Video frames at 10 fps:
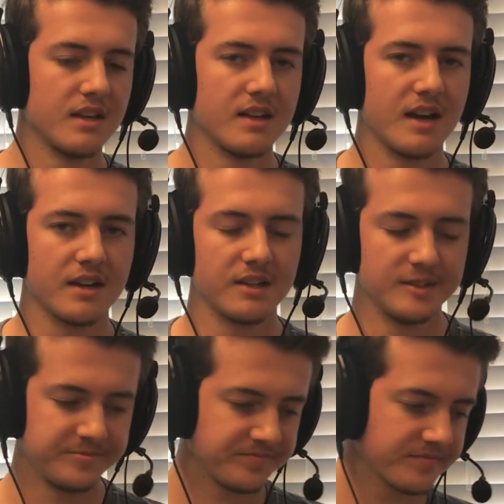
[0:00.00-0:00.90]
not
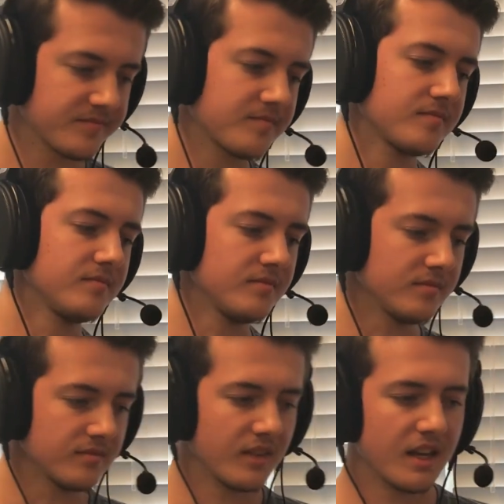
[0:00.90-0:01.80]
good.
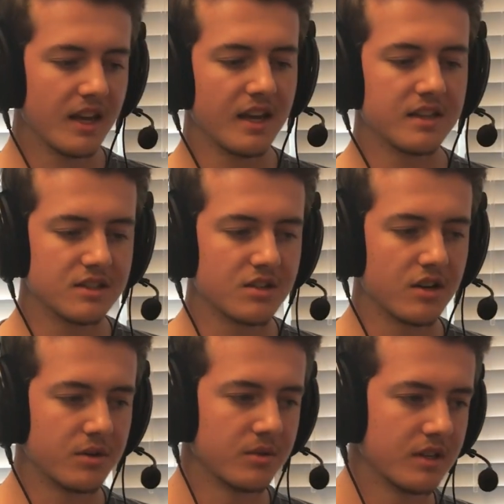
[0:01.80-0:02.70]
And
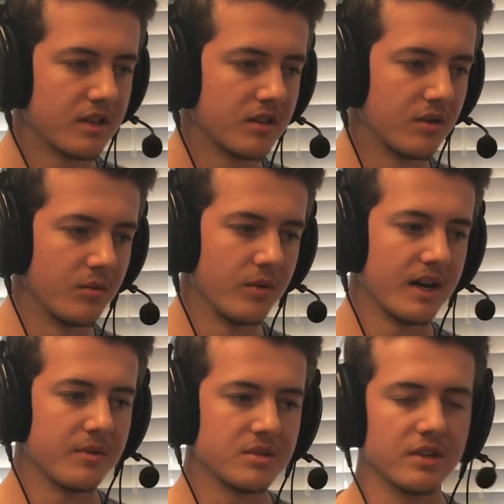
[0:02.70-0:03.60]
so when
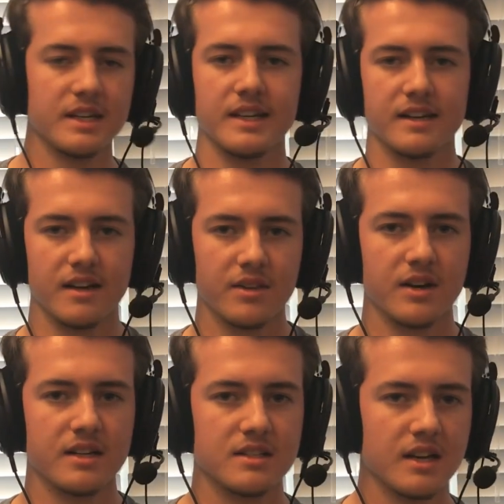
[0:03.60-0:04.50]
I was looking to get another
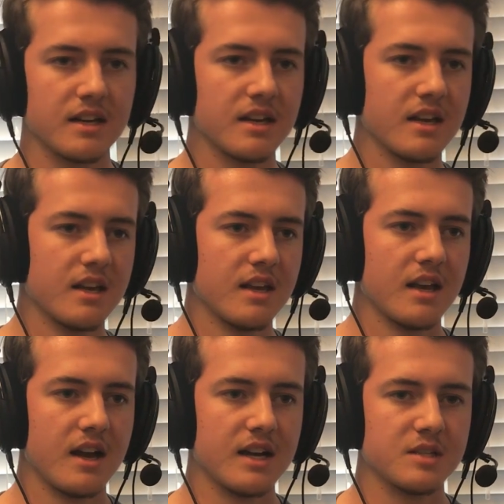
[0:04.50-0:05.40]
headset,
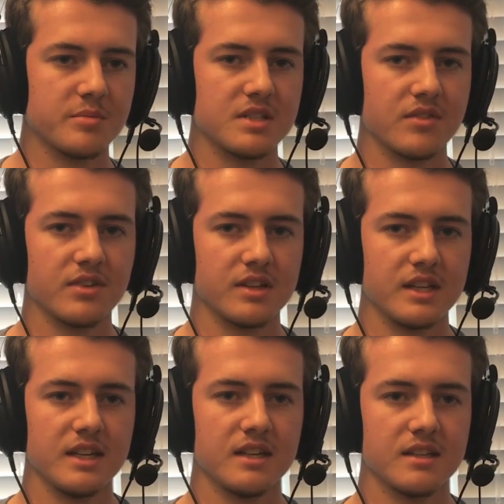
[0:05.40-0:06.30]
I
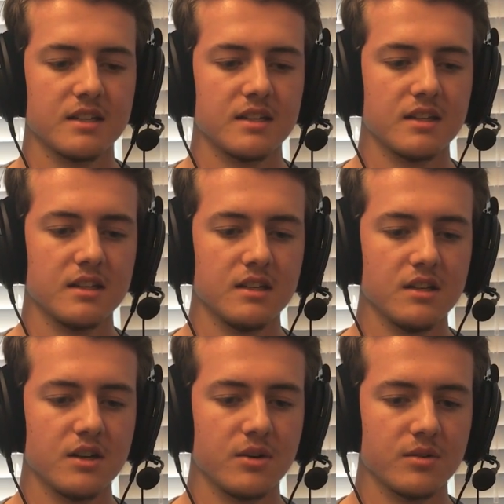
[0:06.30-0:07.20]
specifically,
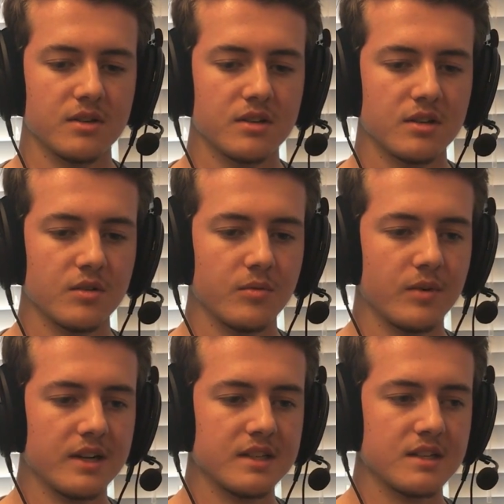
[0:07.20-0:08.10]

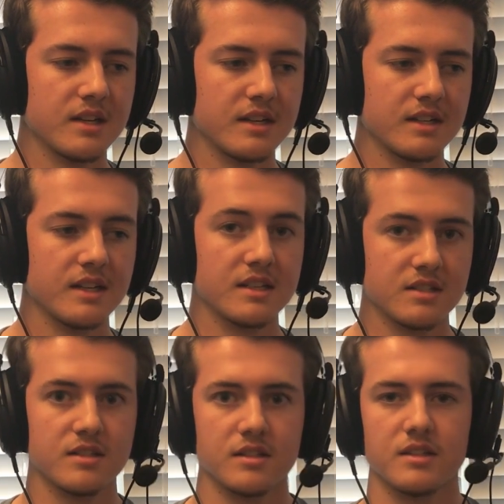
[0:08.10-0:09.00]
wanted to get
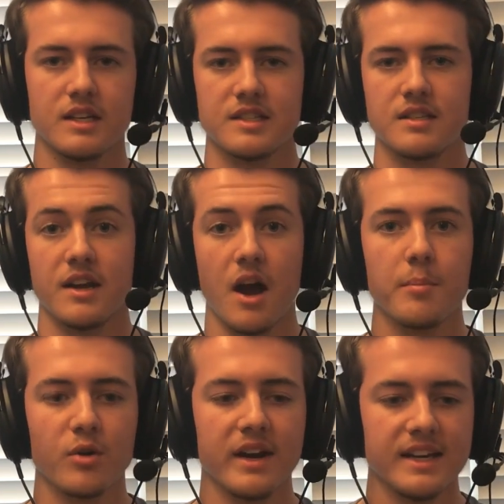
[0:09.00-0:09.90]
an
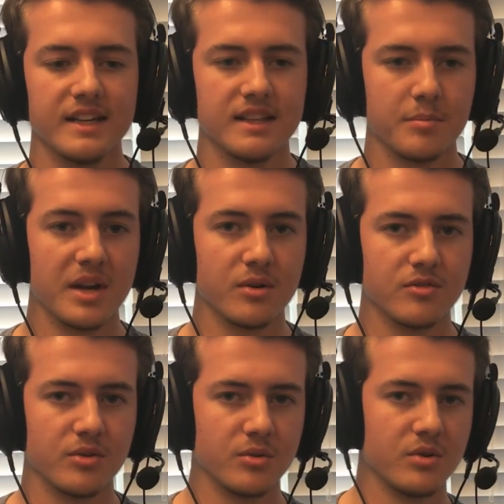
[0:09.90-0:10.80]
upgrade in the
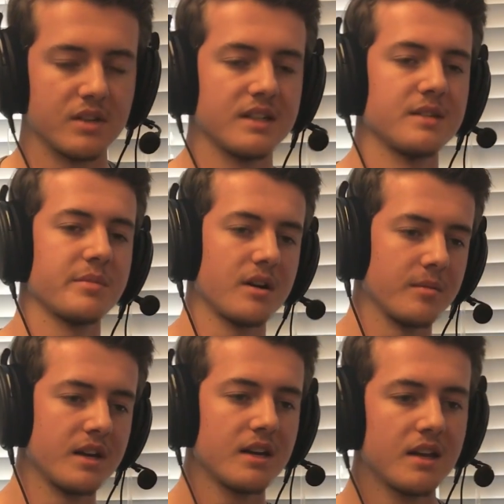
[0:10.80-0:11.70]
microphone quality
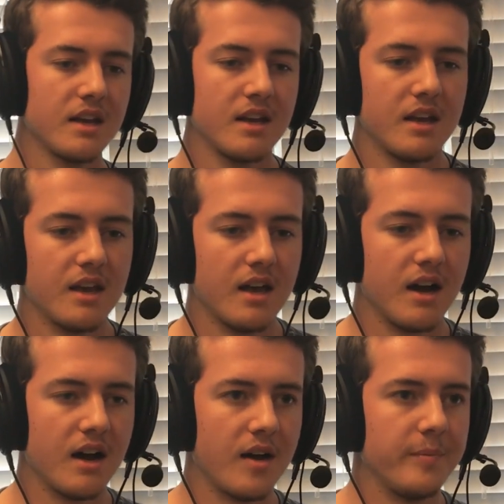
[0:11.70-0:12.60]
department.
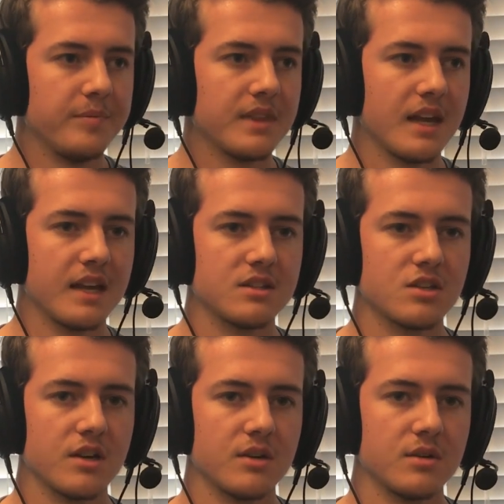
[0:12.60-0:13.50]
And
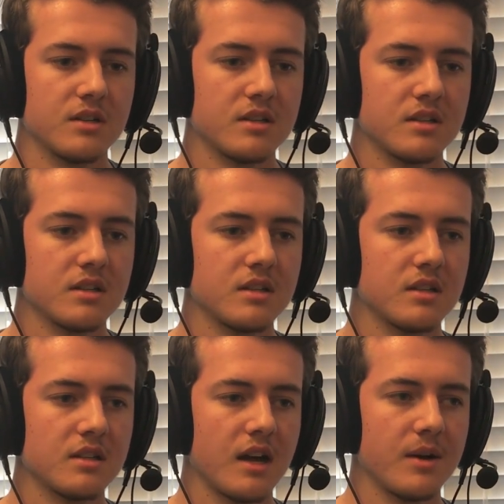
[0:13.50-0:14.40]
so
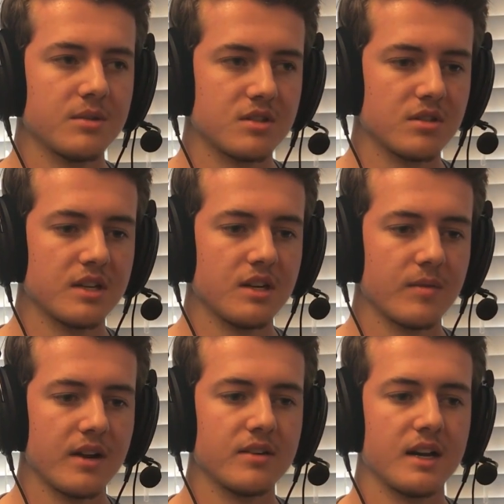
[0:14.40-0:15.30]
I was looking
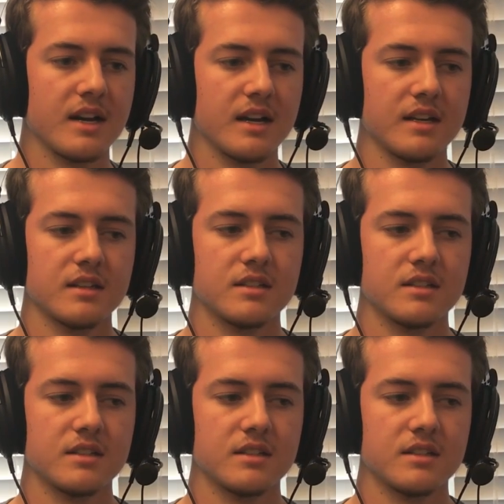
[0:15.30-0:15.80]
around and I